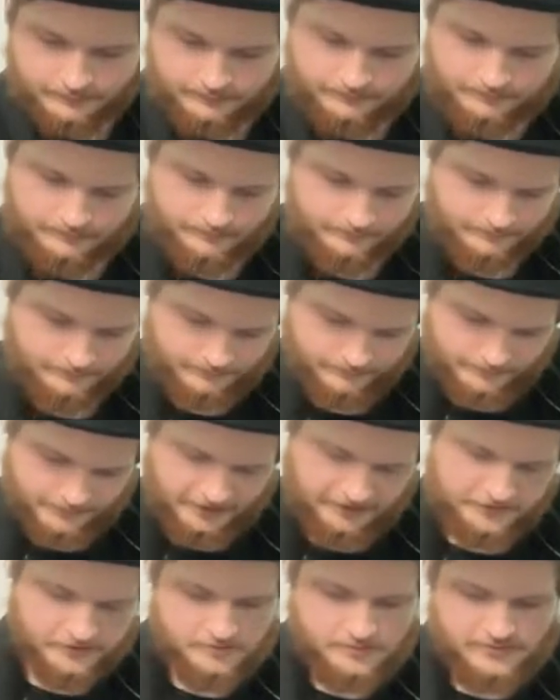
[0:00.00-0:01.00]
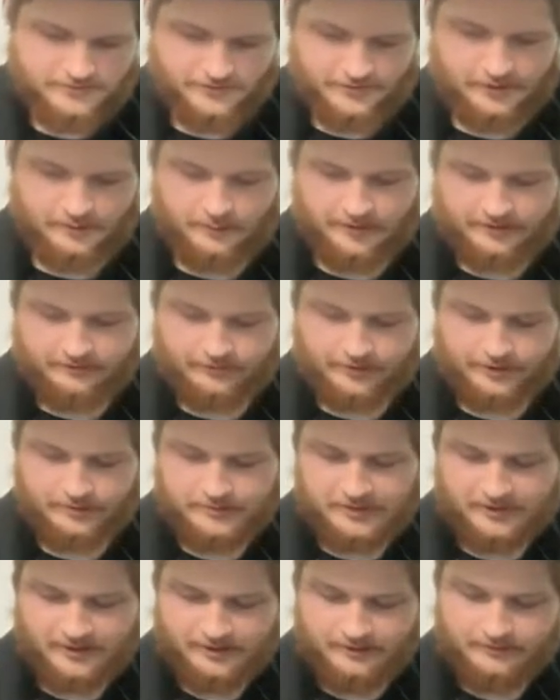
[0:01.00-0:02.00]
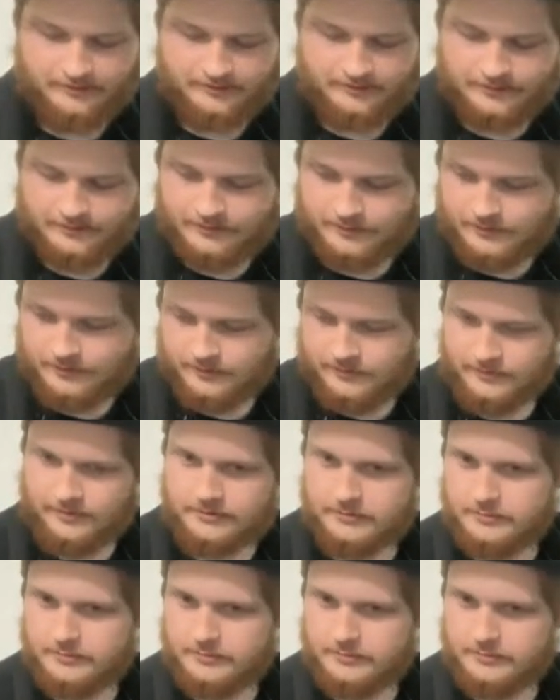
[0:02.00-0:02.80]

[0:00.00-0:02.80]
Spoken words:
I got so much filament in front of me now. Dark